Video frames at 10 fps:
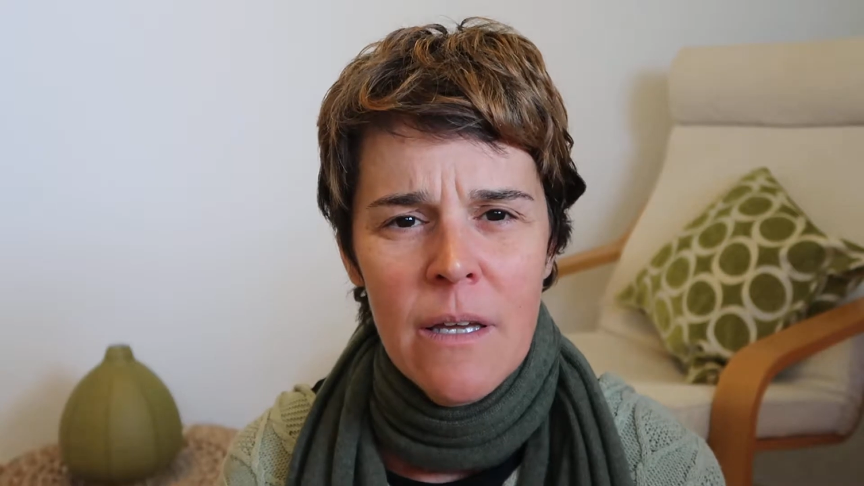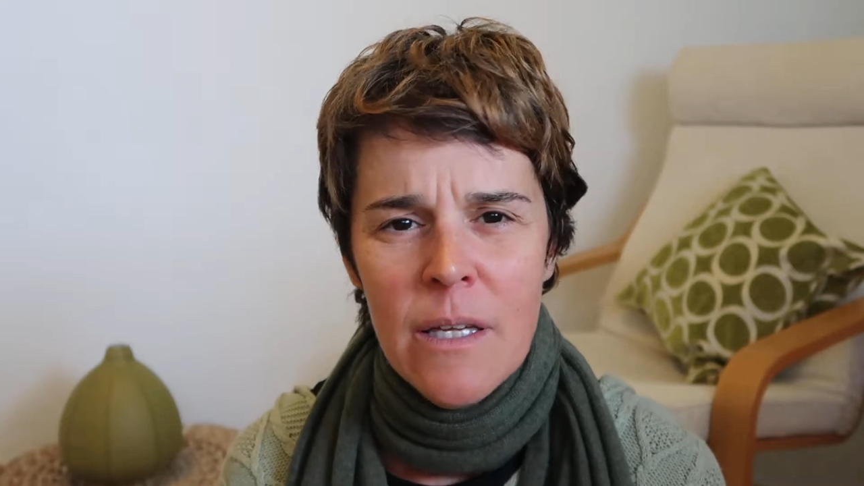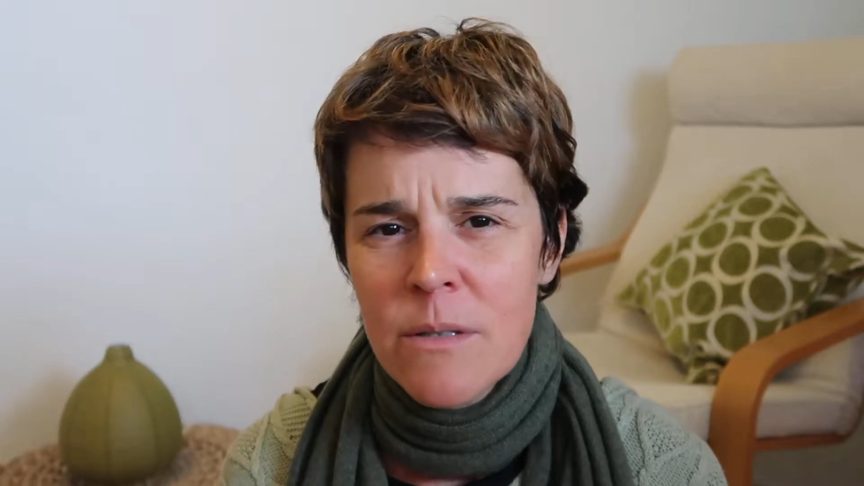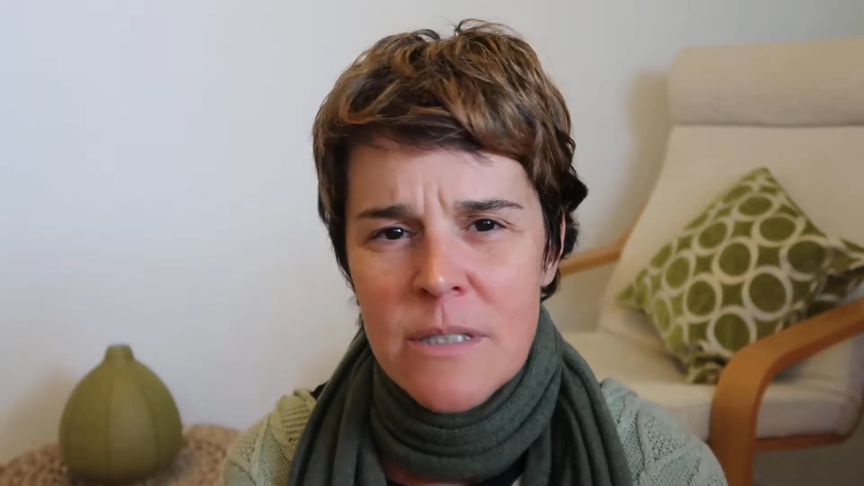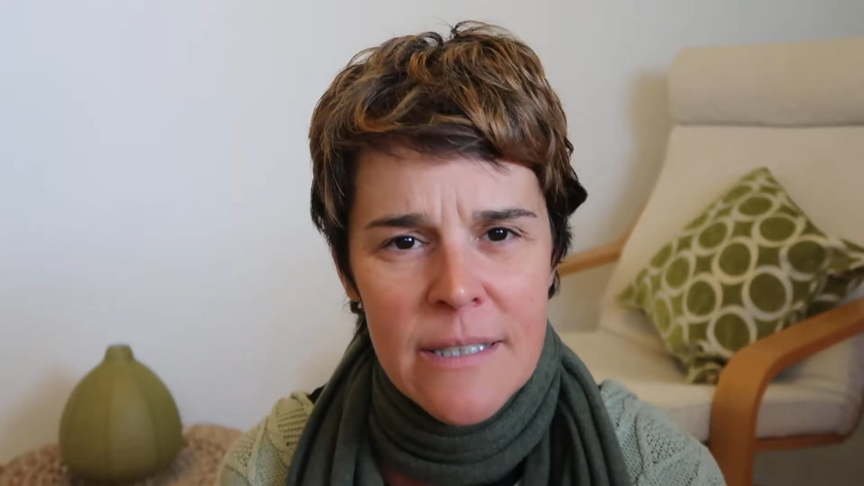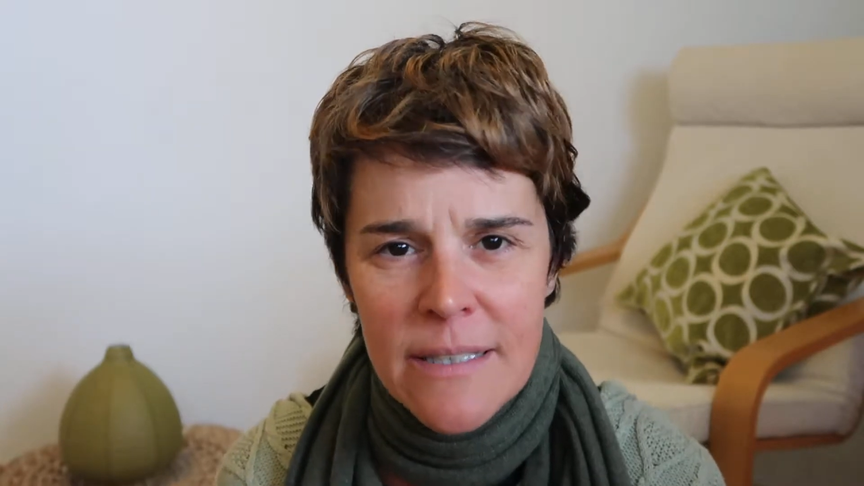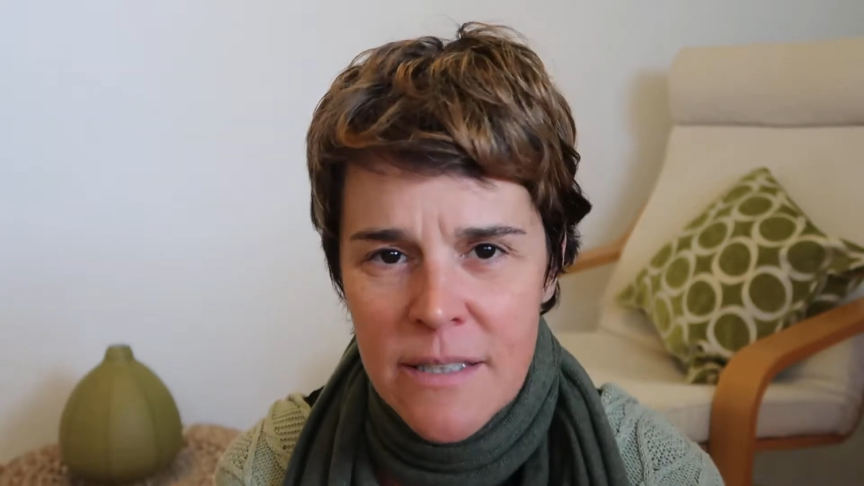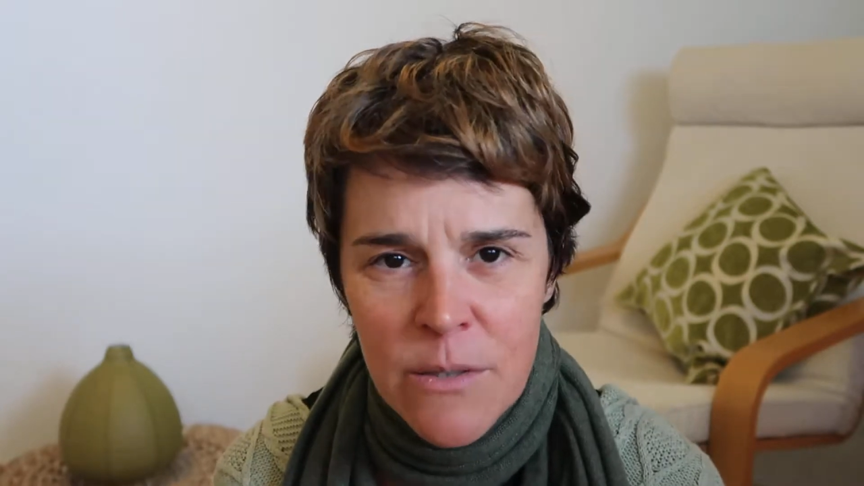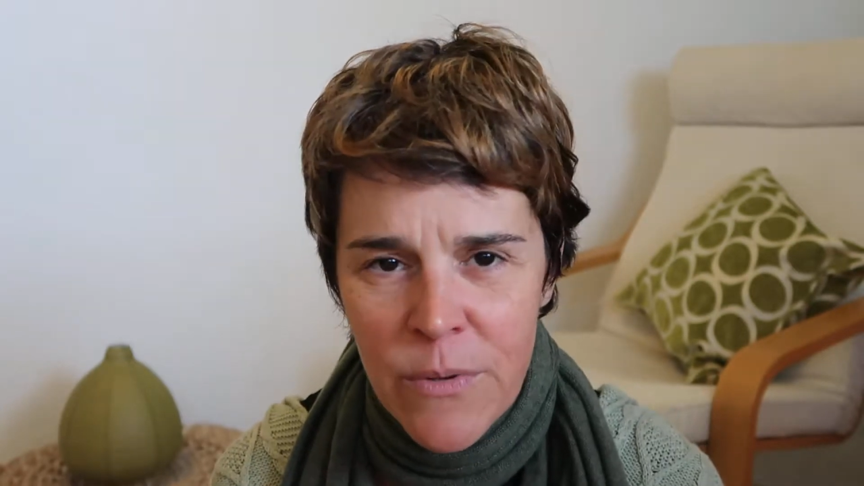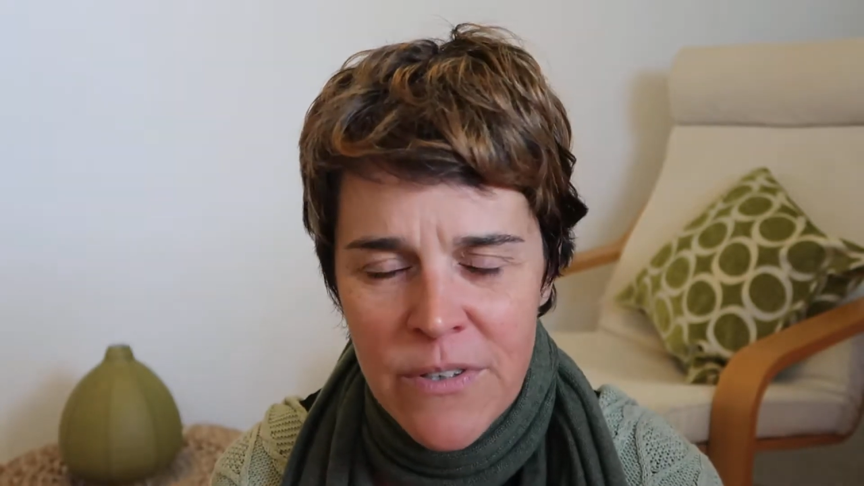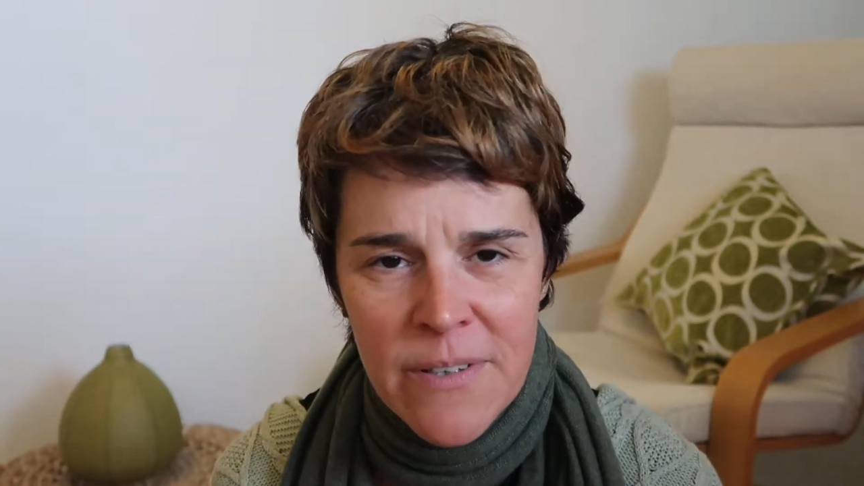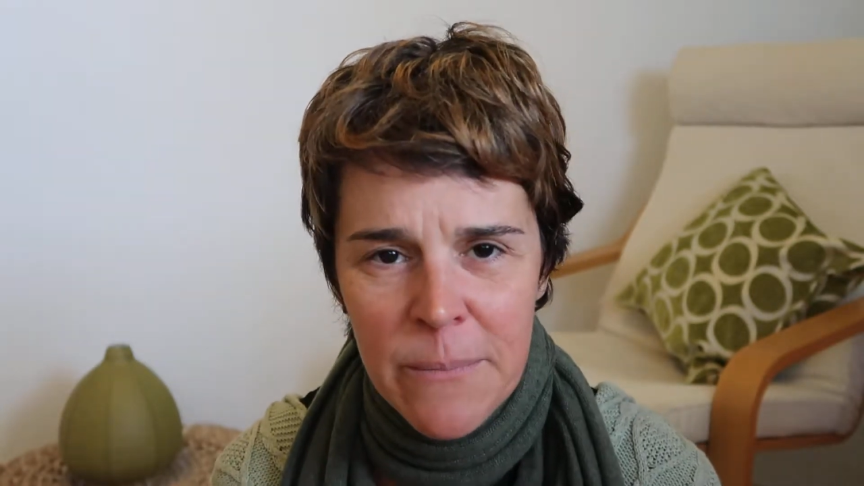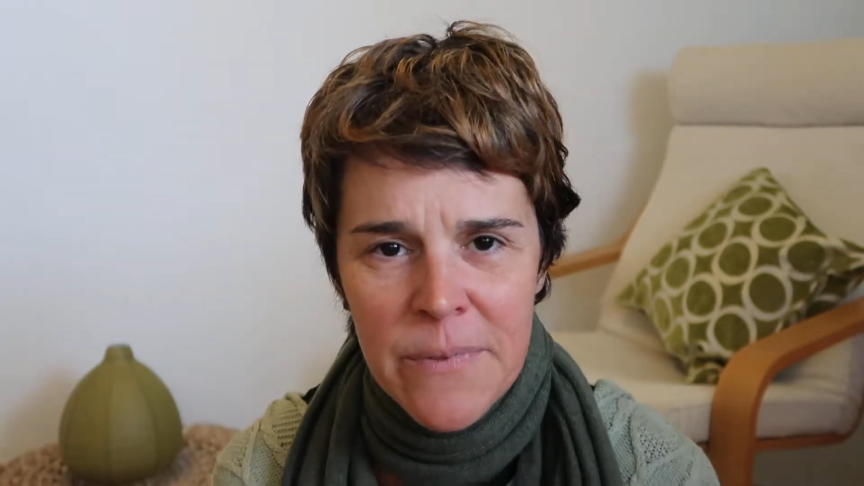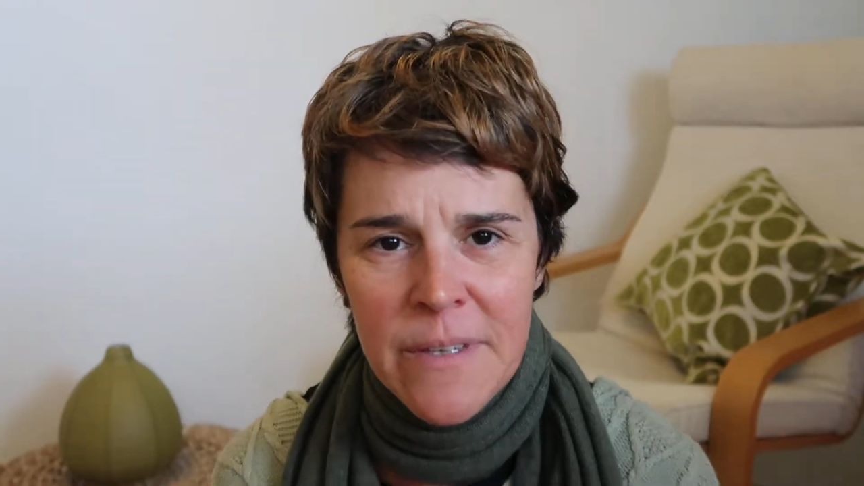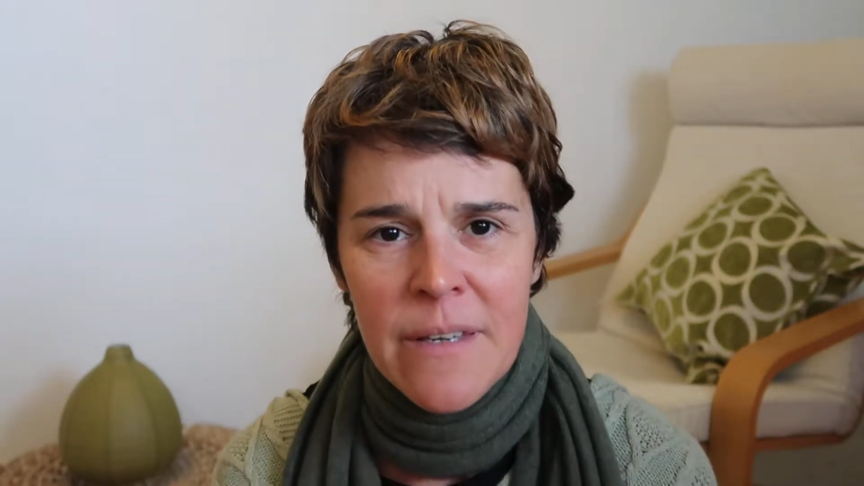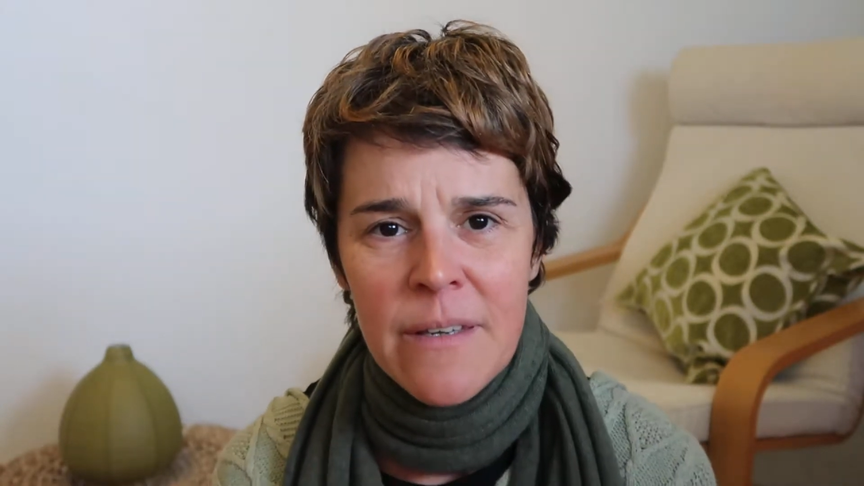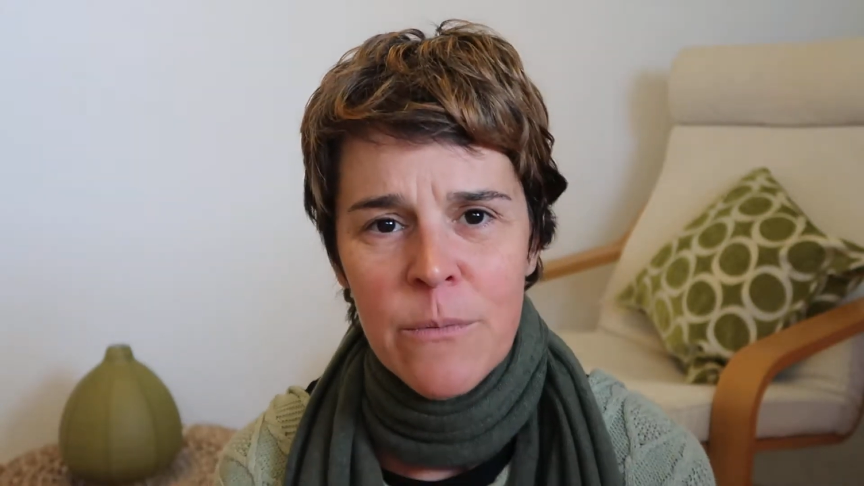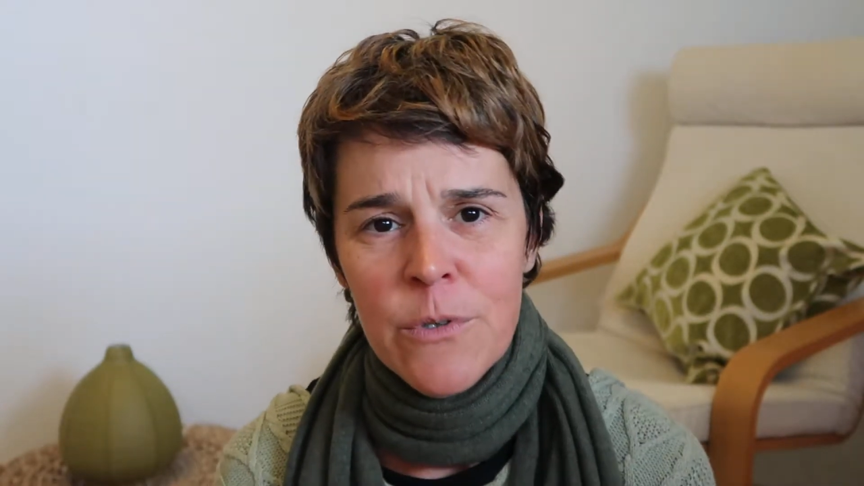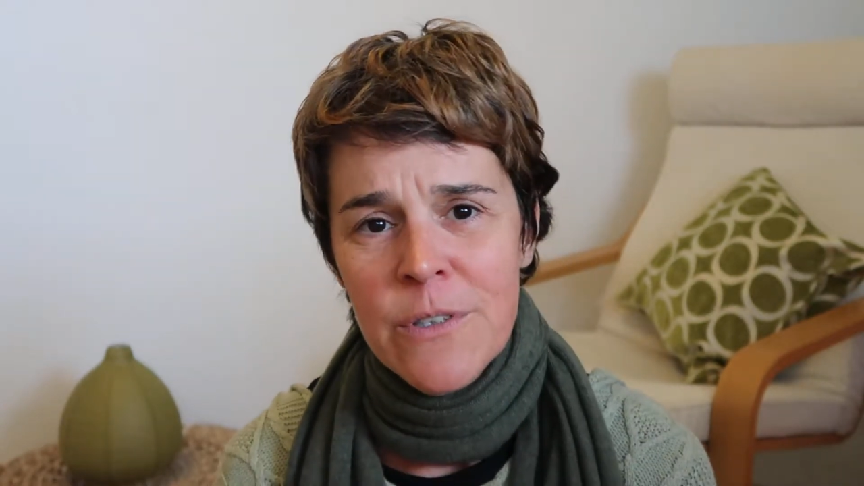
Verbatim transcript: irritated with something,